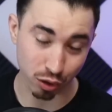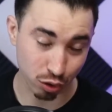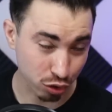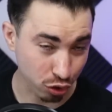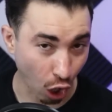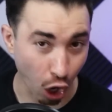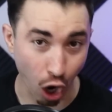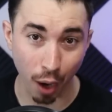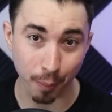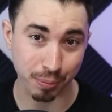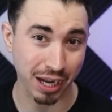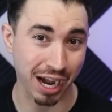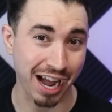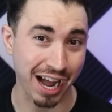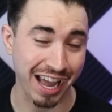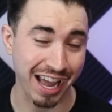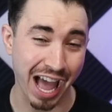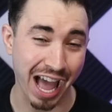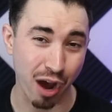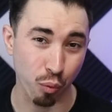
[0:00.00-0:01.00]
top
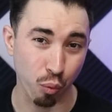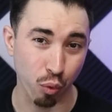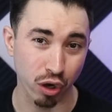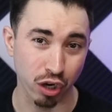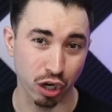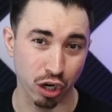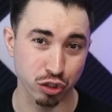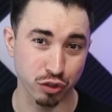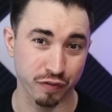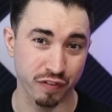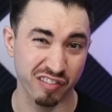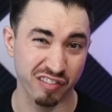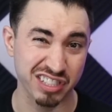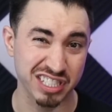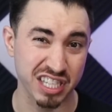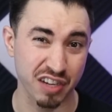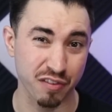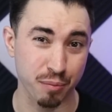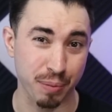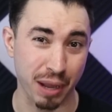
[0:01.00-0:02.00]
guy at
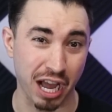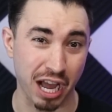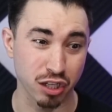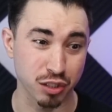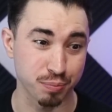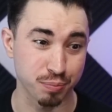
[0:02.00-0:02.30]
157 pounds.